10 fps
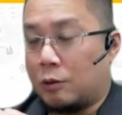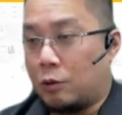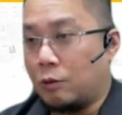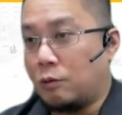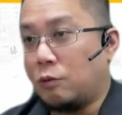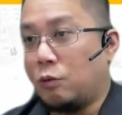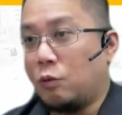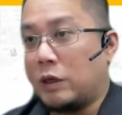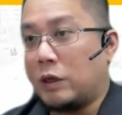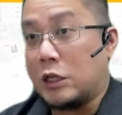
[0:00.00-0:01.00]

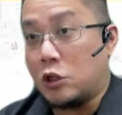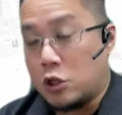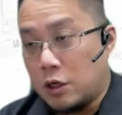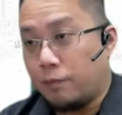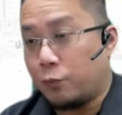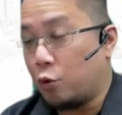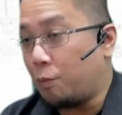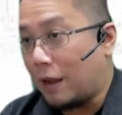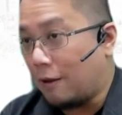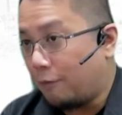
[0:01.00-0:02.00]
too injured, too
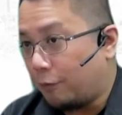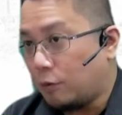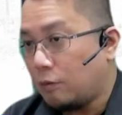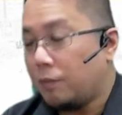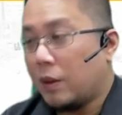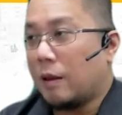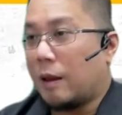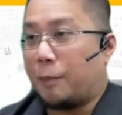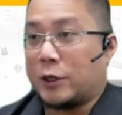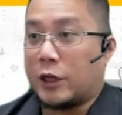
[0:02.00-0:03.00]
painful,
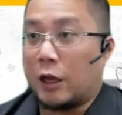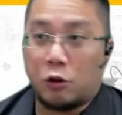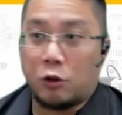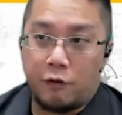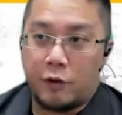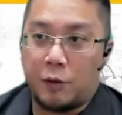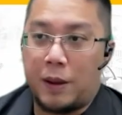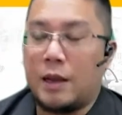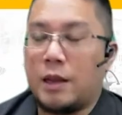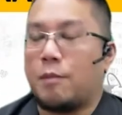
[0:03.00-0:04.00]
a patient cannot tolerate the
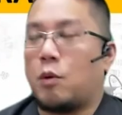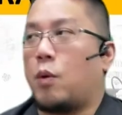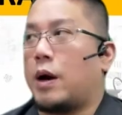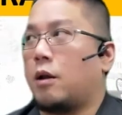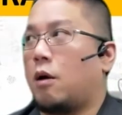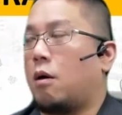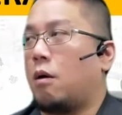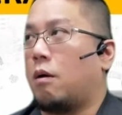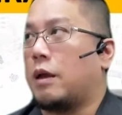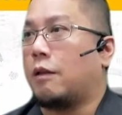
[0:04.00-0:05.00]
pain, number one,
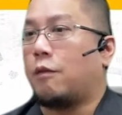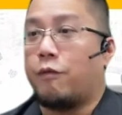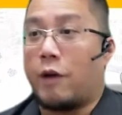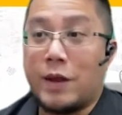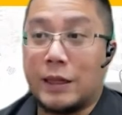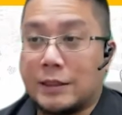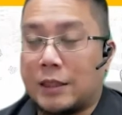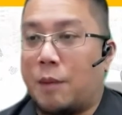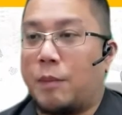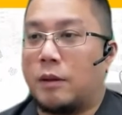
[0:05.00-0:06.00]
or it's very
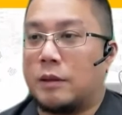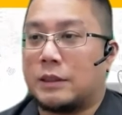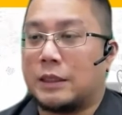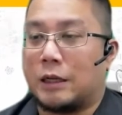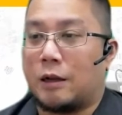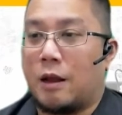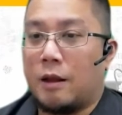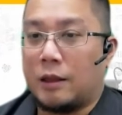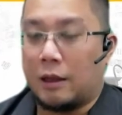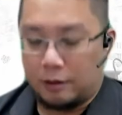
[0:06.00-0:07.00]
unstable, such
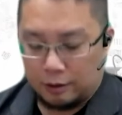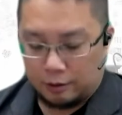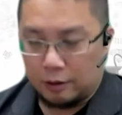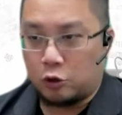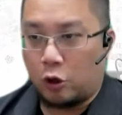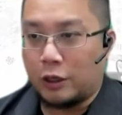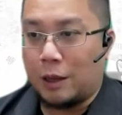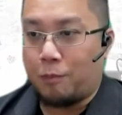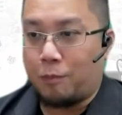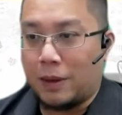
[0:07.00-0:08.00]
that the joint
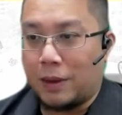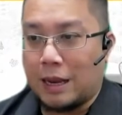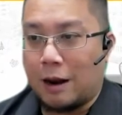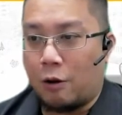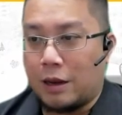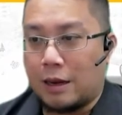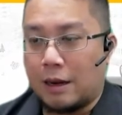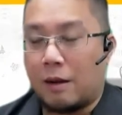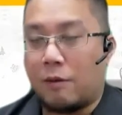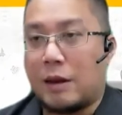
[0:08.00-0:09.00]
keep popping in and out, in
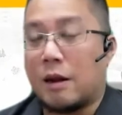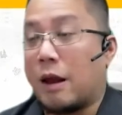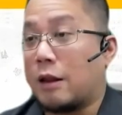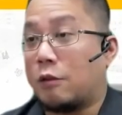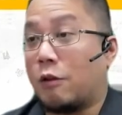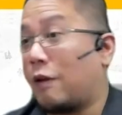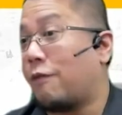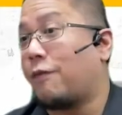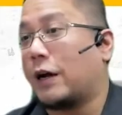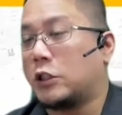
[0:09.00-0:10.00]
and out, in and out, and it's not very
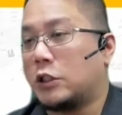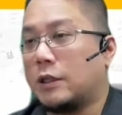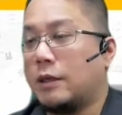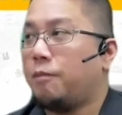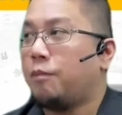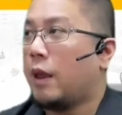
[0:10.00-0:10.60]
functional.